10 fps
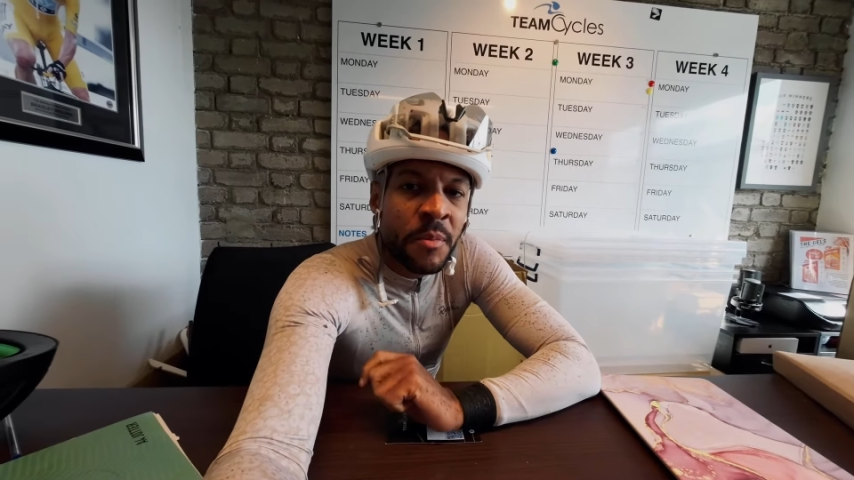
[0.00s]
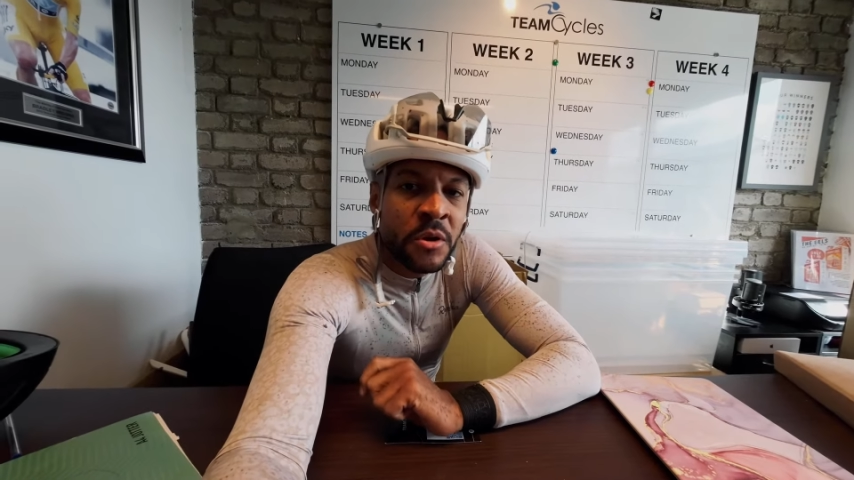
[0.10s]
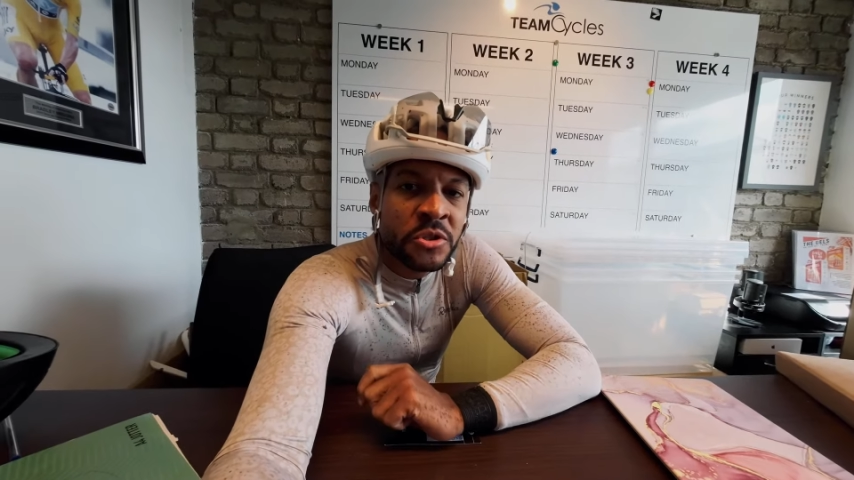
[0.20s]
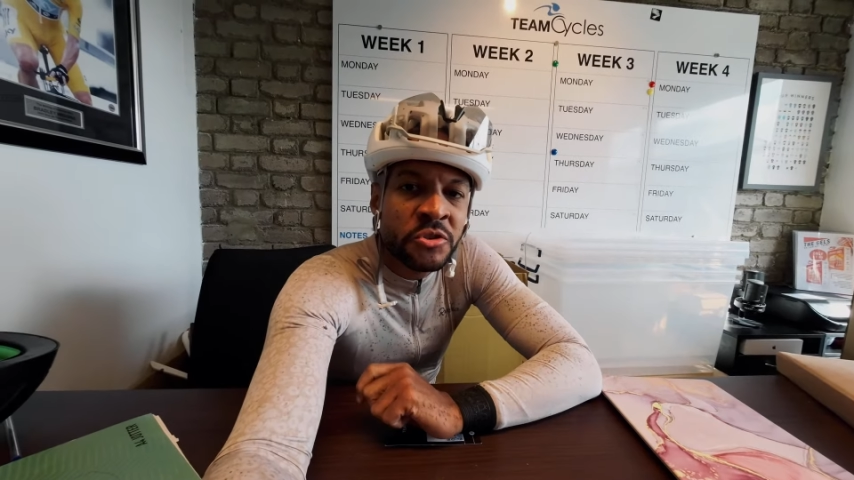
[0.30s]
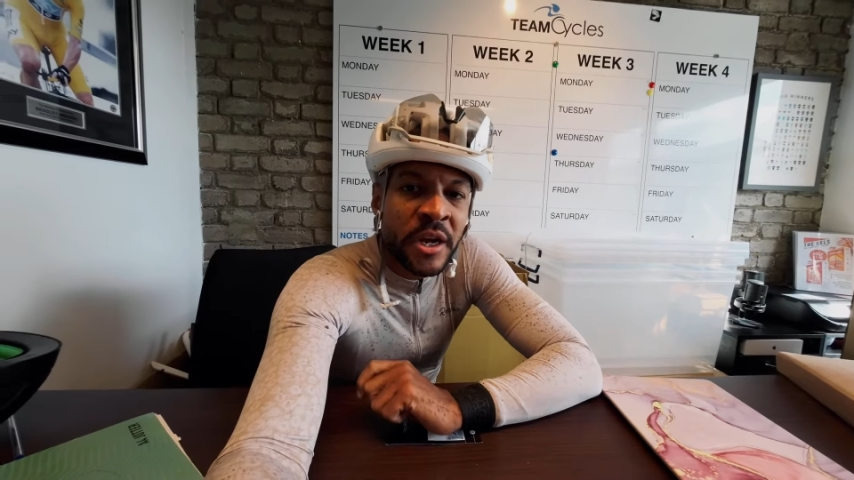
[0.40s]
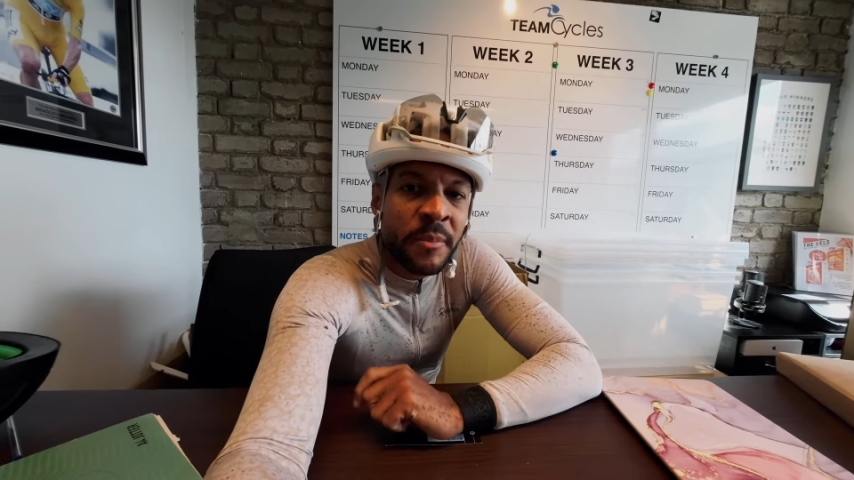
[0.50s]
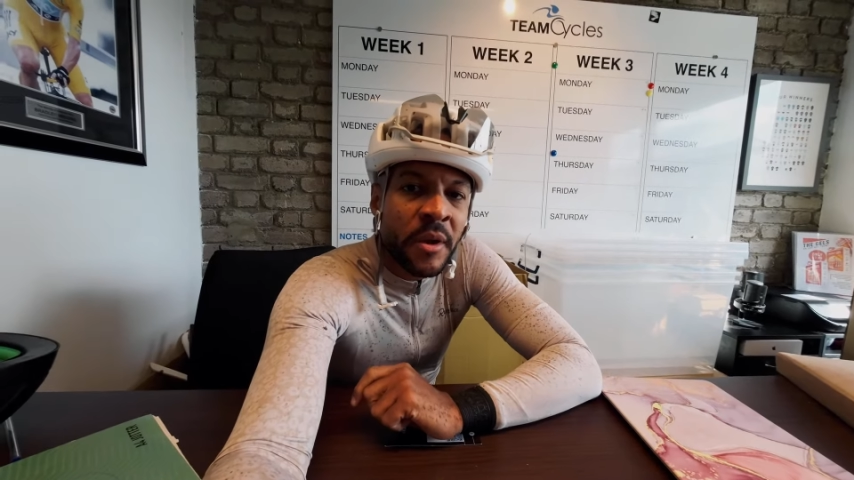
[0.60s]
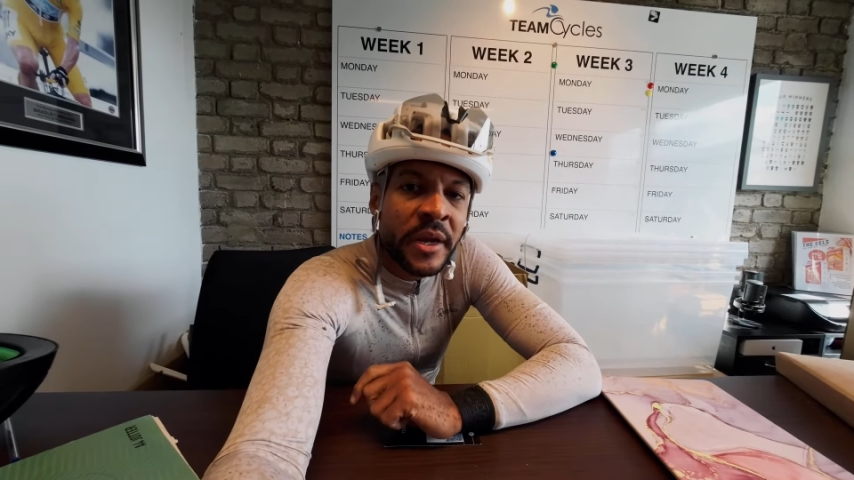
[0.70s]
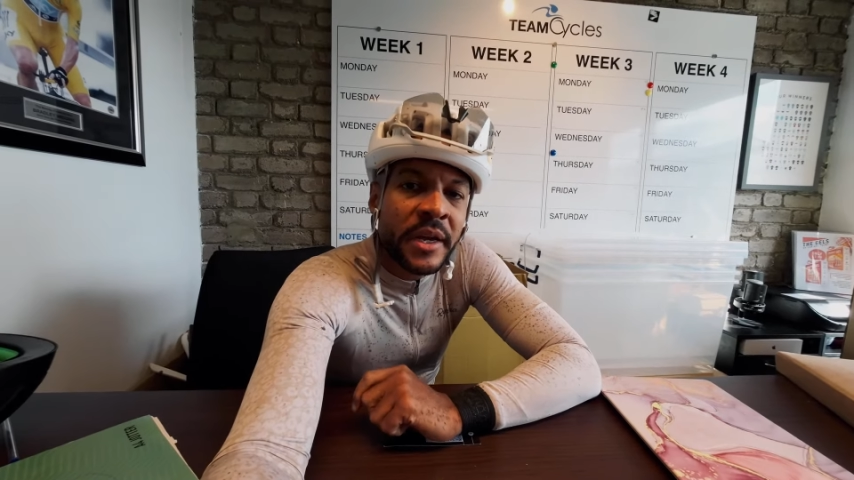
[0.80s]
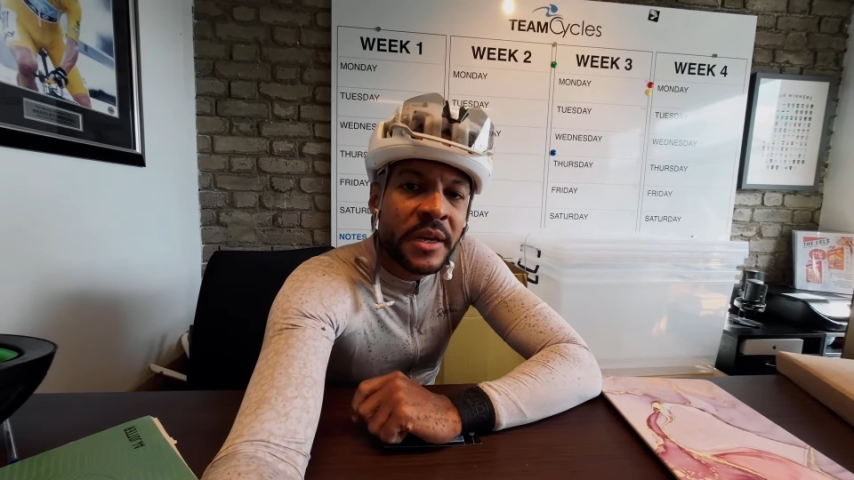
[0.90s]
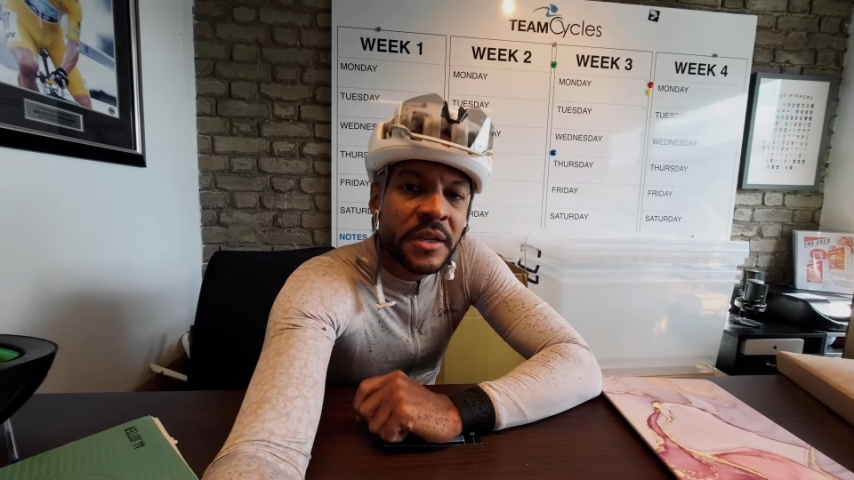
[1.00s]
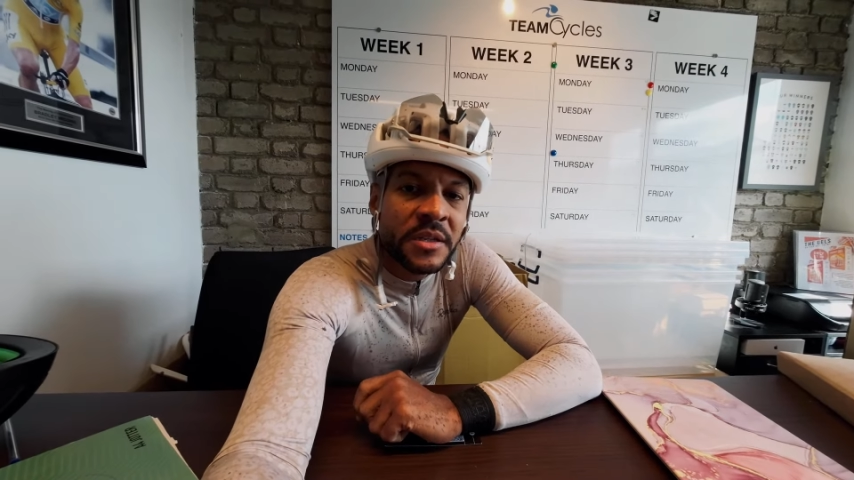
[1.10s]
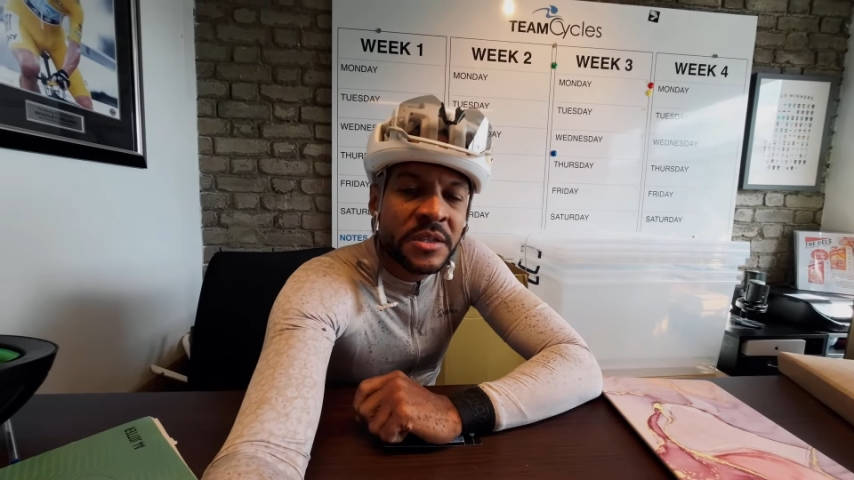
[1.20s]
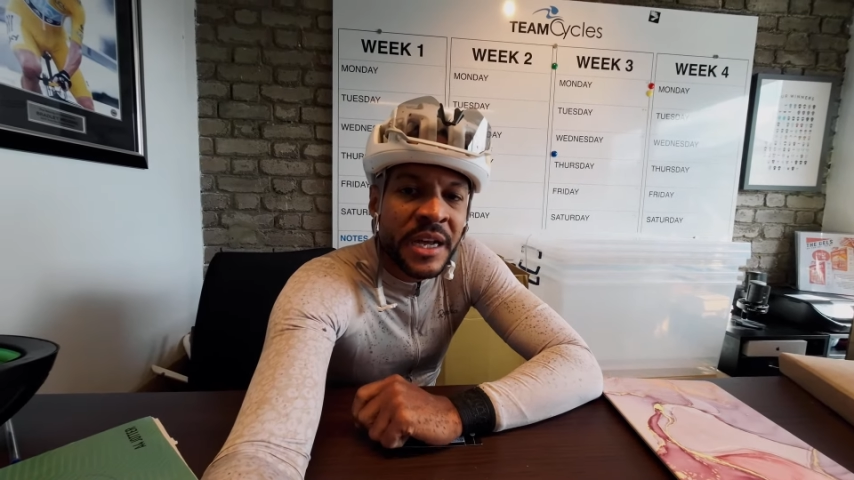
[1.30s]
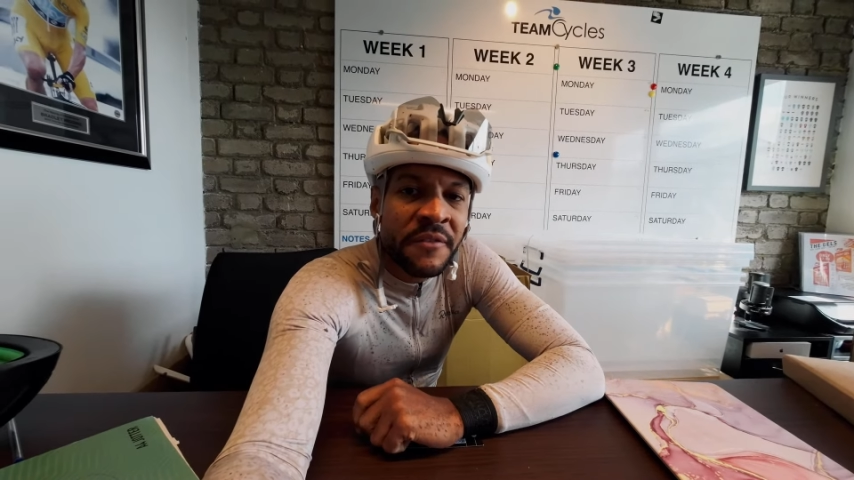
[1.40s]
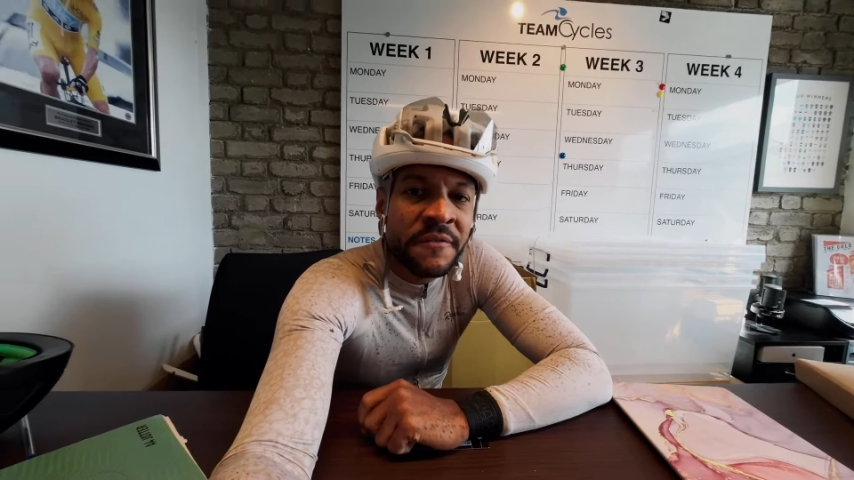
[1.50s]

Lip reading: posh Trek bike to have